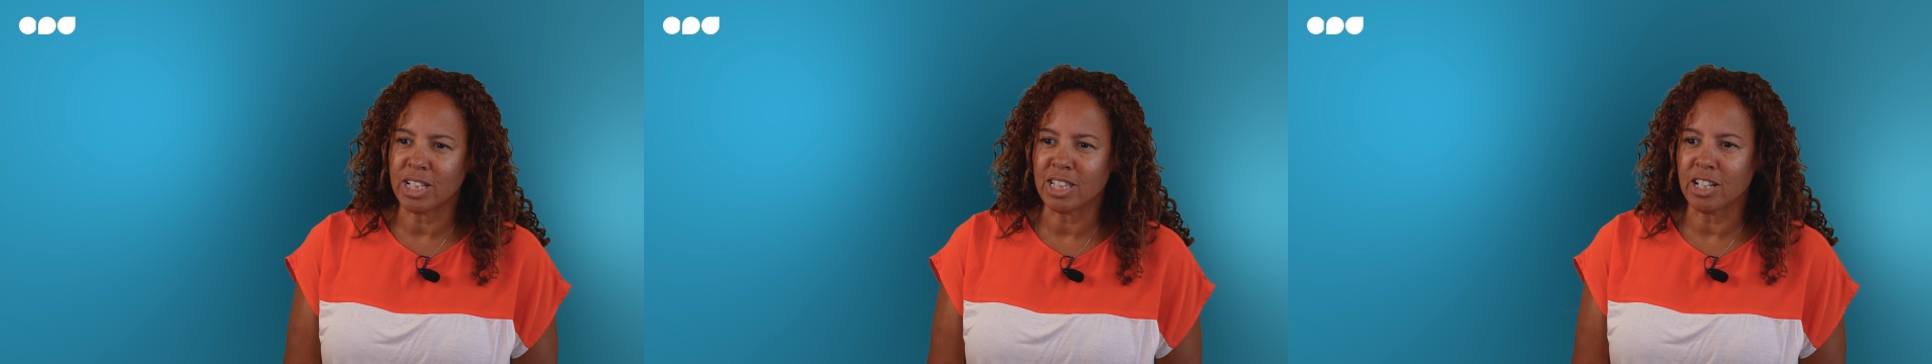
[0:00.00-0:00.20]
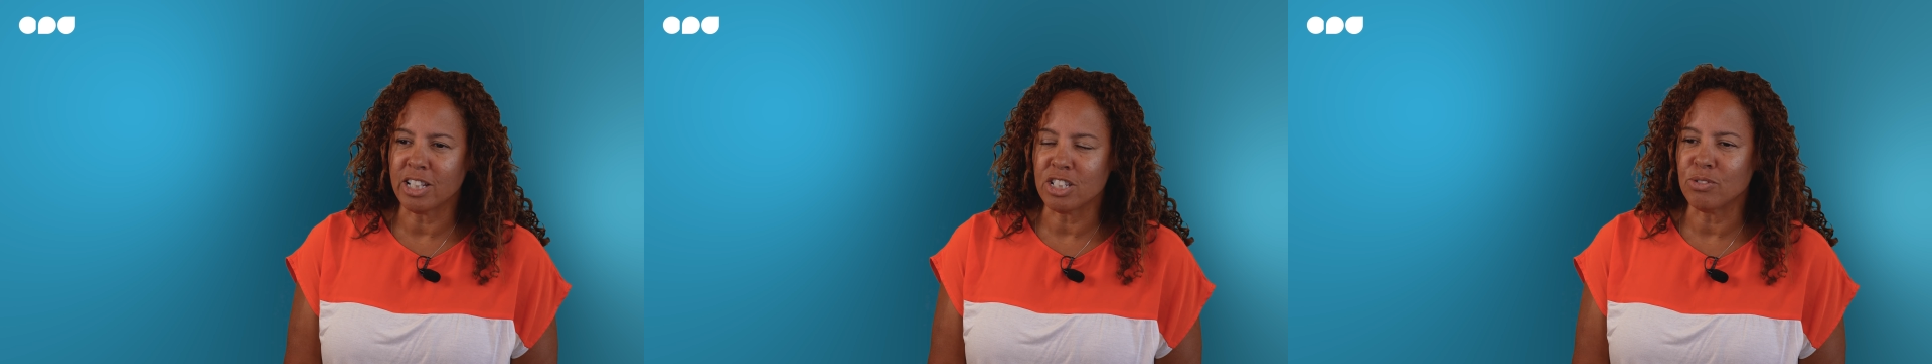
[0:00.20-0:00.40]

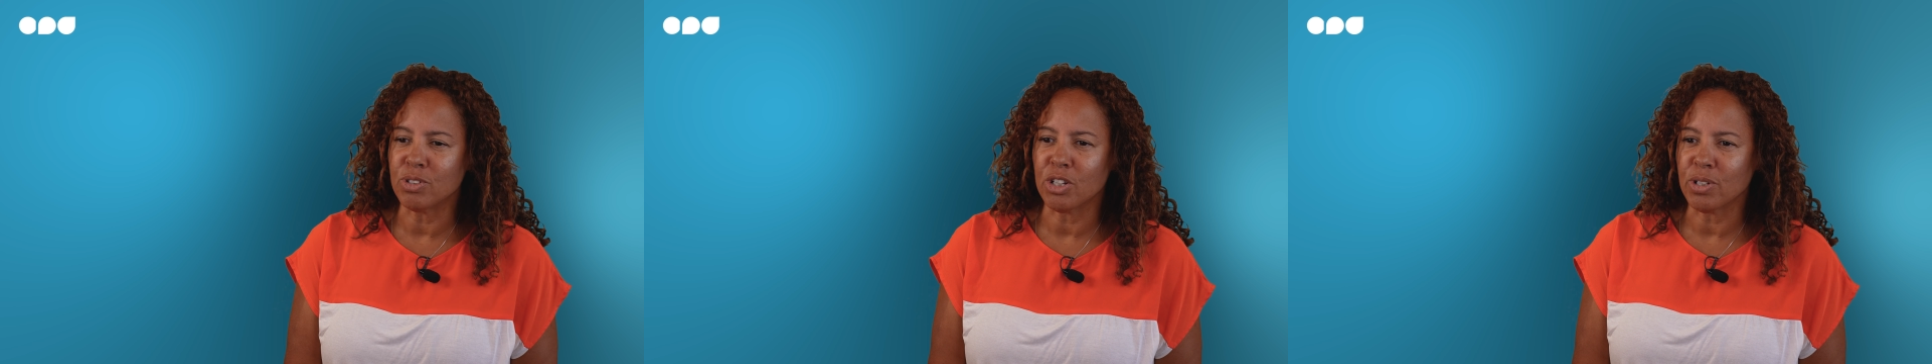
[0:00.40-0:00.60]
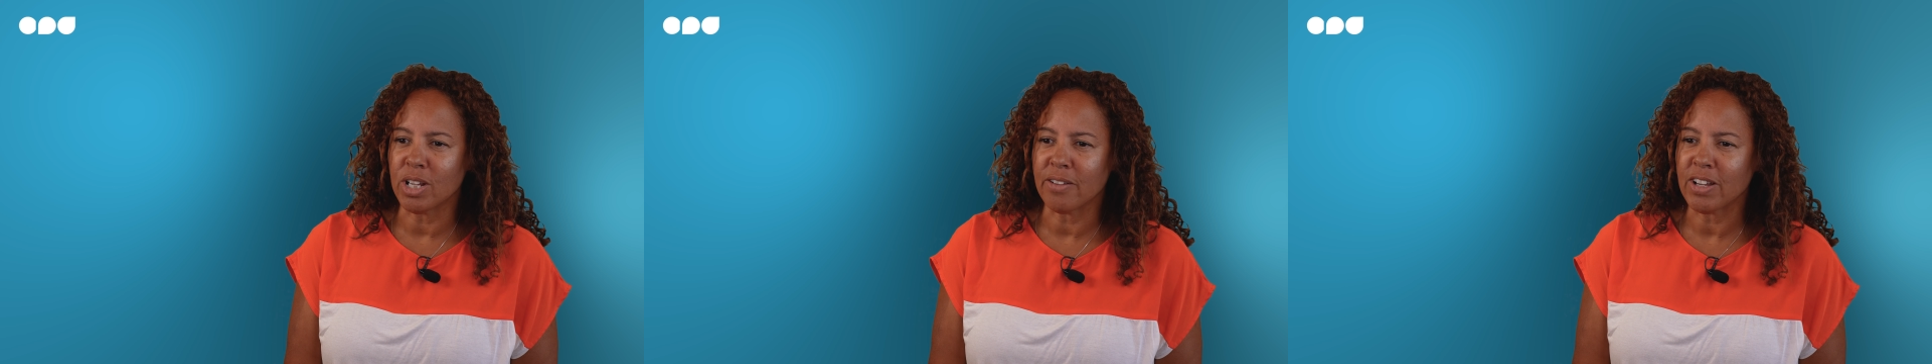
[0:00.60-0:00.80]
and like you
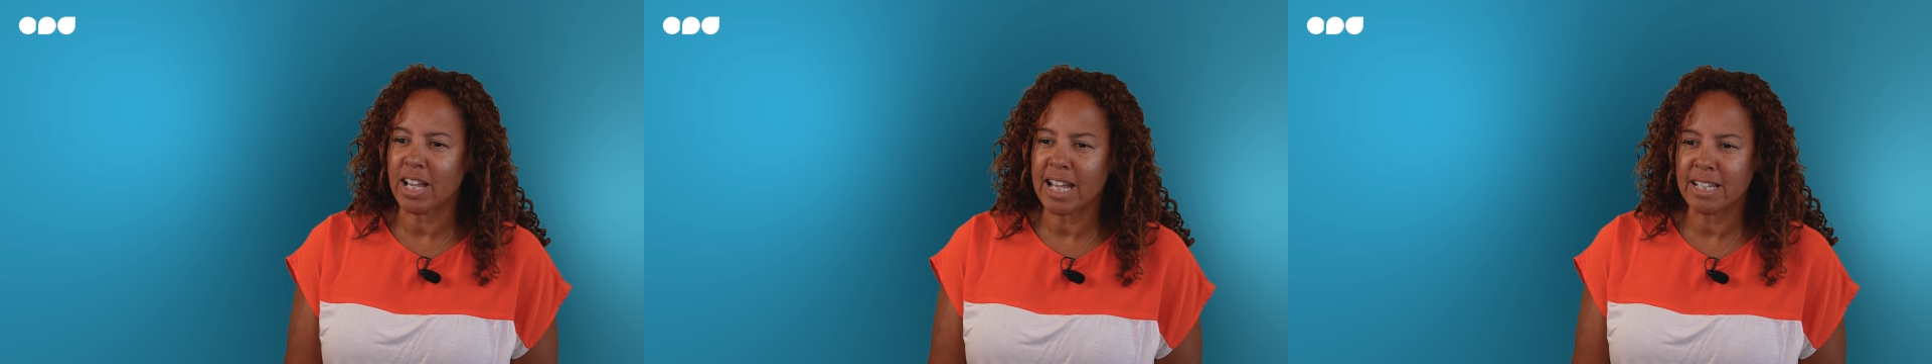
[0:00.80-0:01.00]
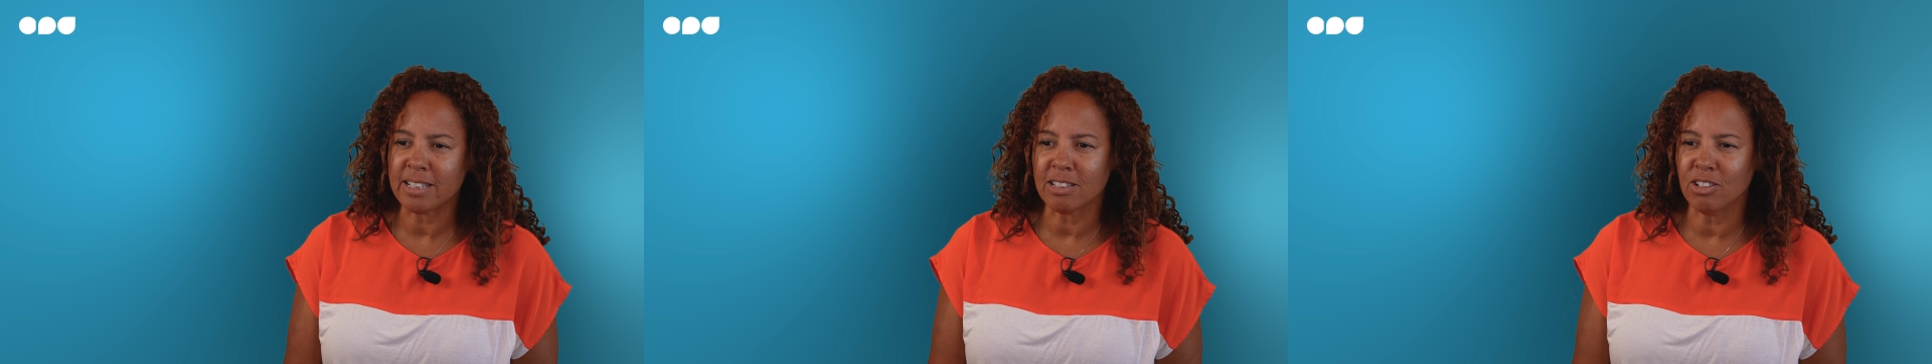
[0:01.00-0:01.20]
don't have a
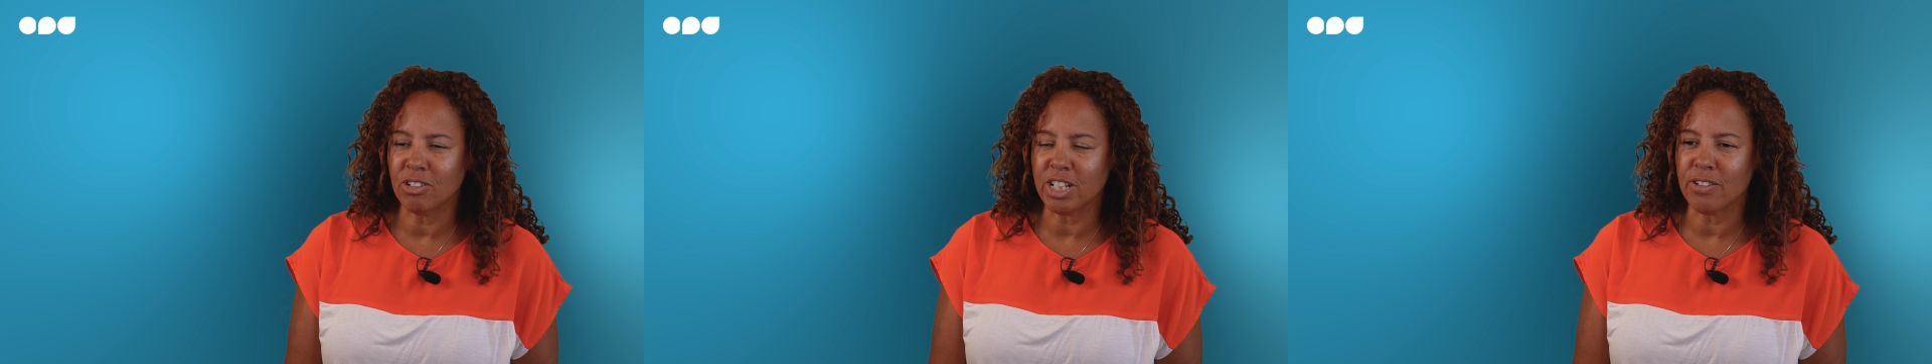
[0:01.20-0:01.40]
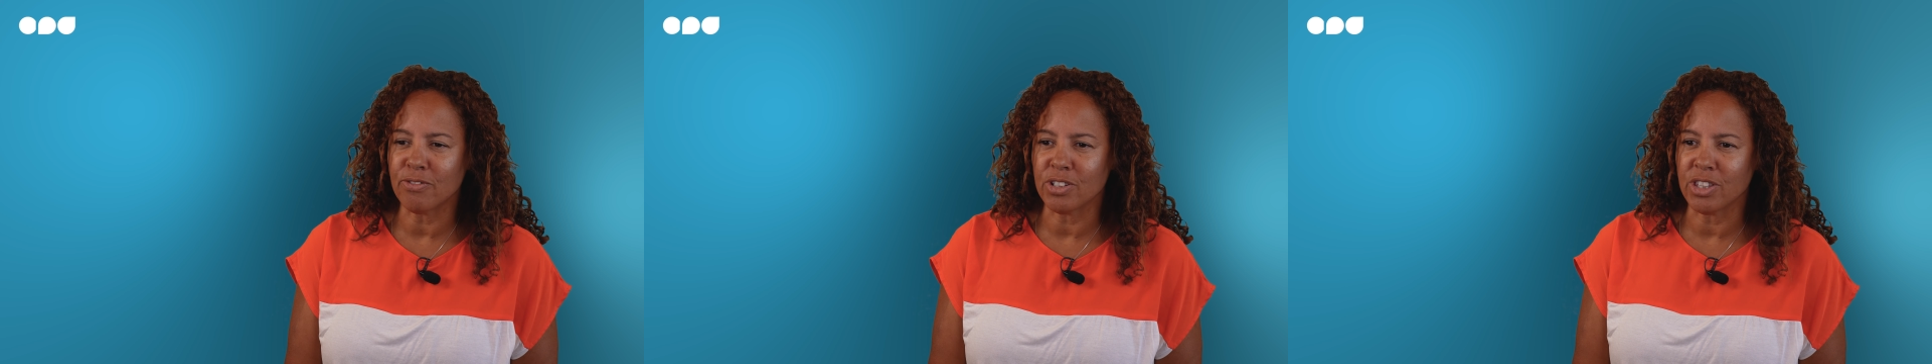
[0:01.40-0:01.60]
handle
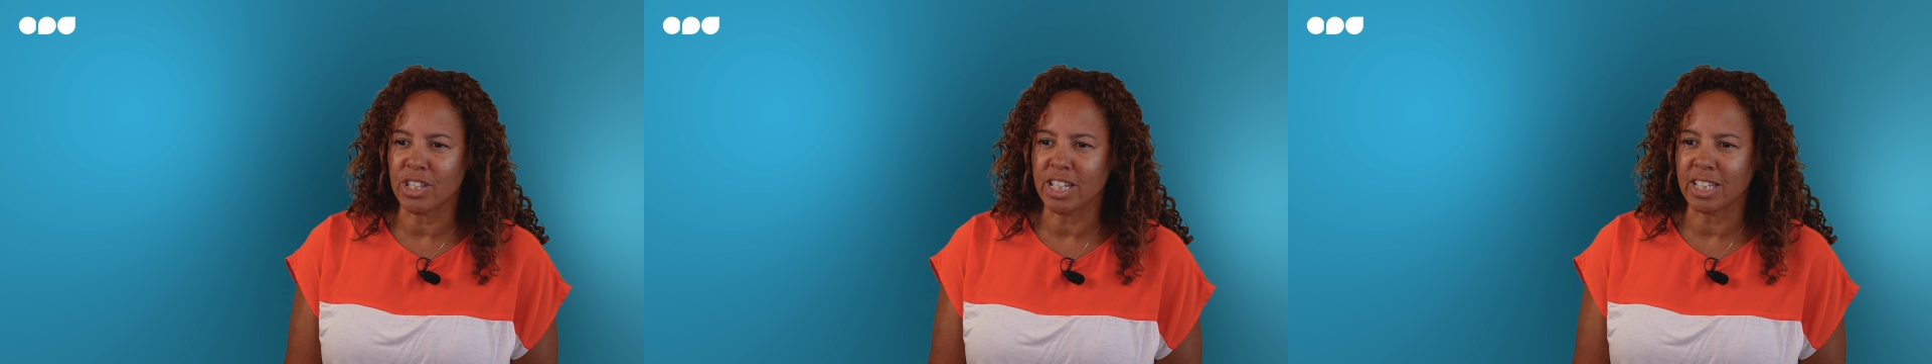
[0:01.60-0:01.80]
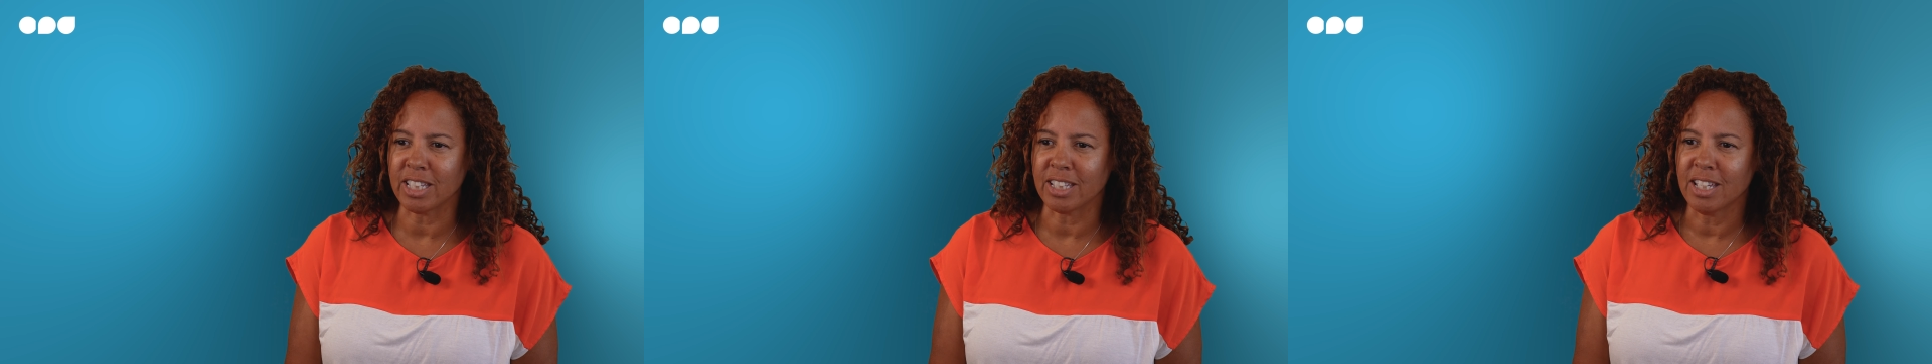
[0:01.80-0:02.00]
on
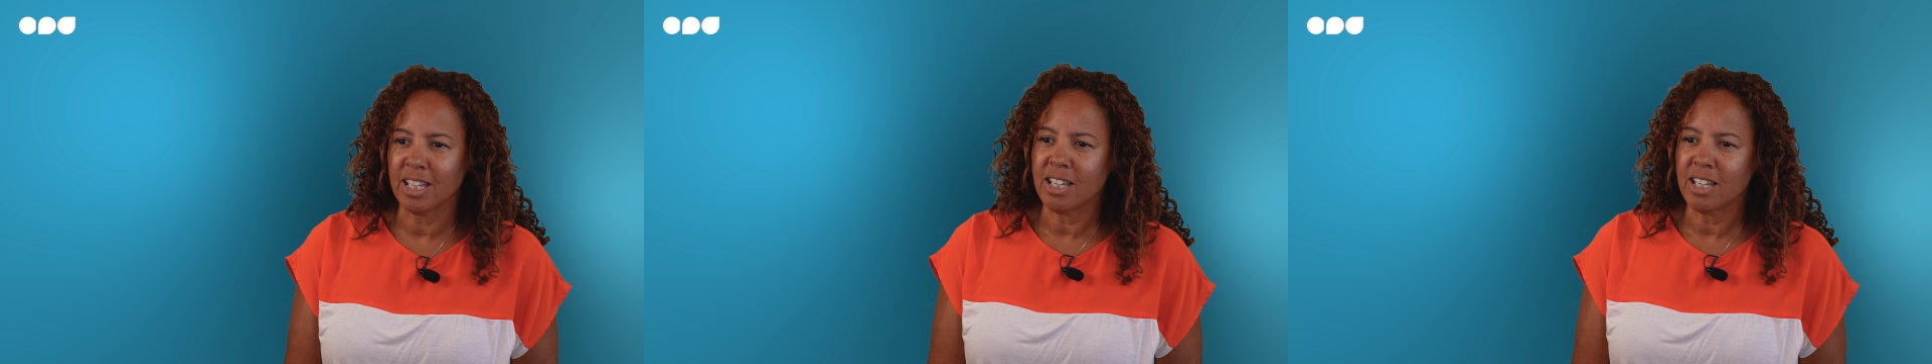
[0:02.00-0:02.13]
everything.